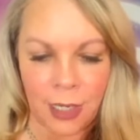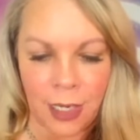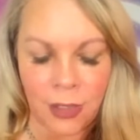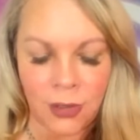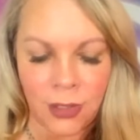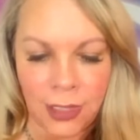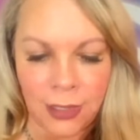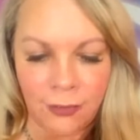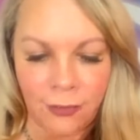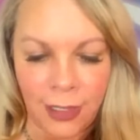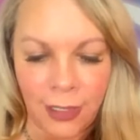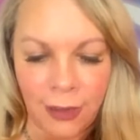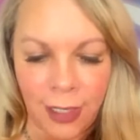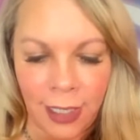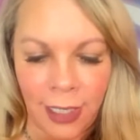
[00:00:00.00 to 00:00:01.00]
And just
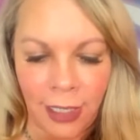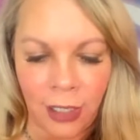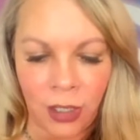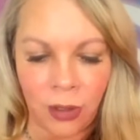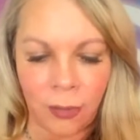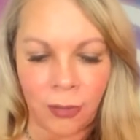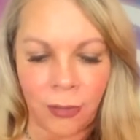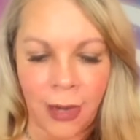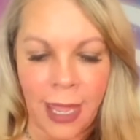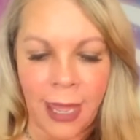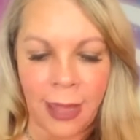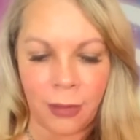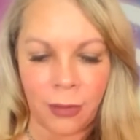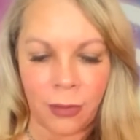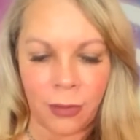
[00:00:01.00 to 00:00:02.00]
feeling your
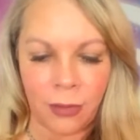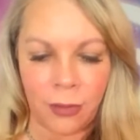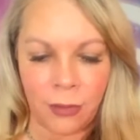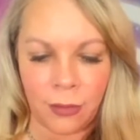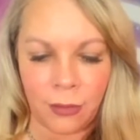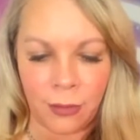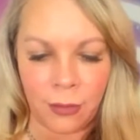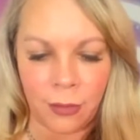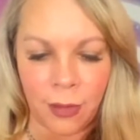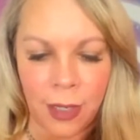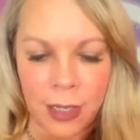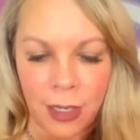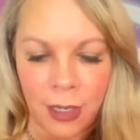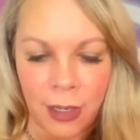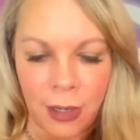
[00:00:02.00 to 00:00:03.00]
breath
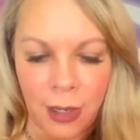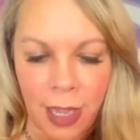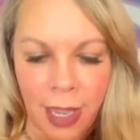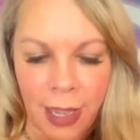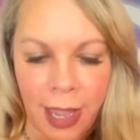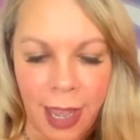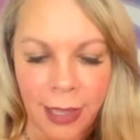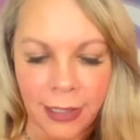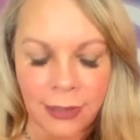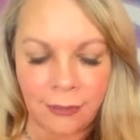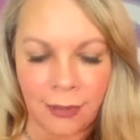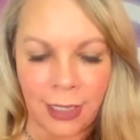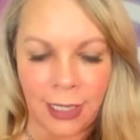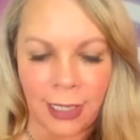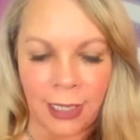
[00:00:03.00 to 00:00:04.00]

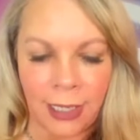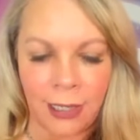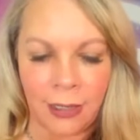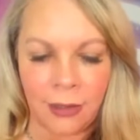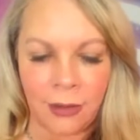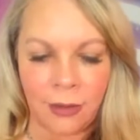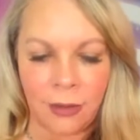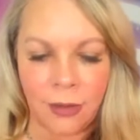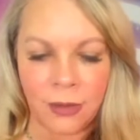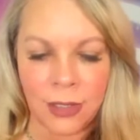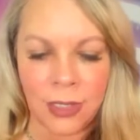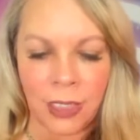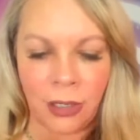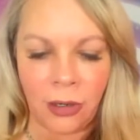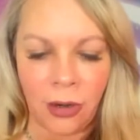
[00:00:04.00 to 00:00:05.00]
activating those
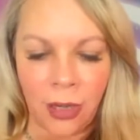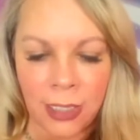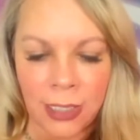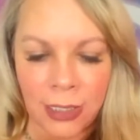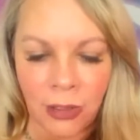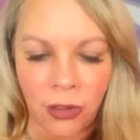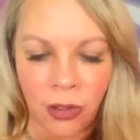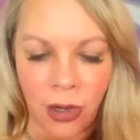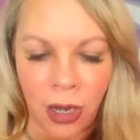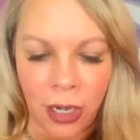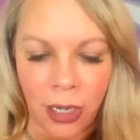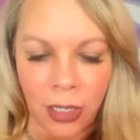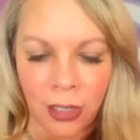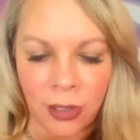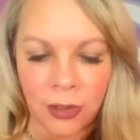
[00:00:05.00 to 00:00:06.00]
neurons in your
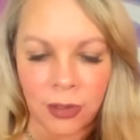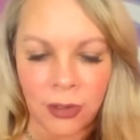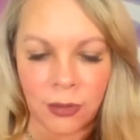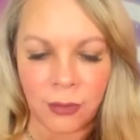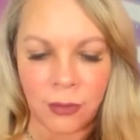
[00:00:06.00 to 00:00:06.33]
heart,